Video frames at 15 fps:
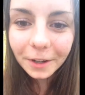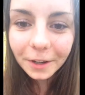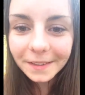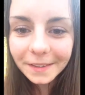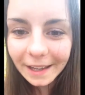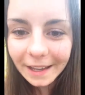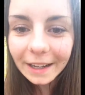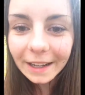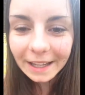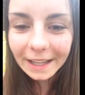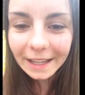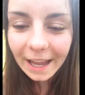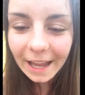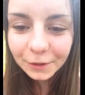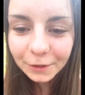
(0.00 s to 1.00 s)
their
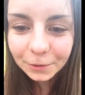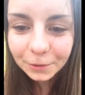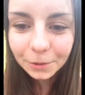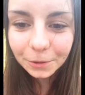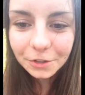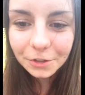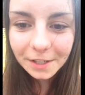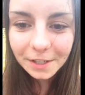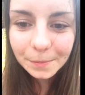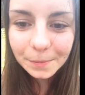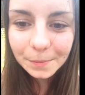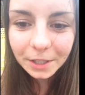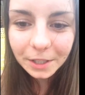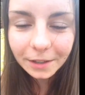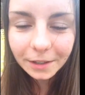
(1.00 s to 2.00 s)
cat food just
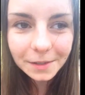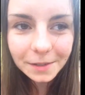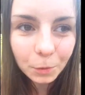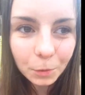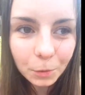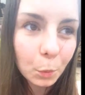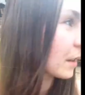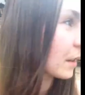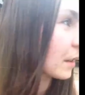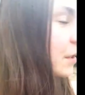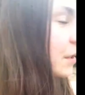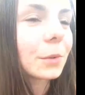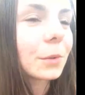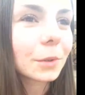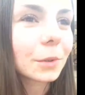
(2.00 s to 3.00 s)
because we want
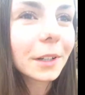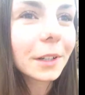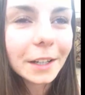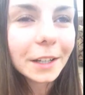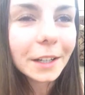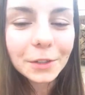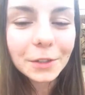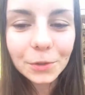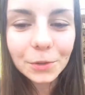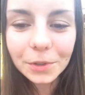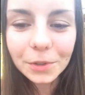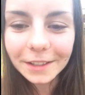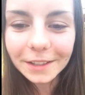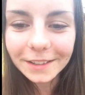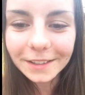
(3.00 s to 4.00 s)
to do
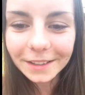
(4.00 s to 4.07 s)
it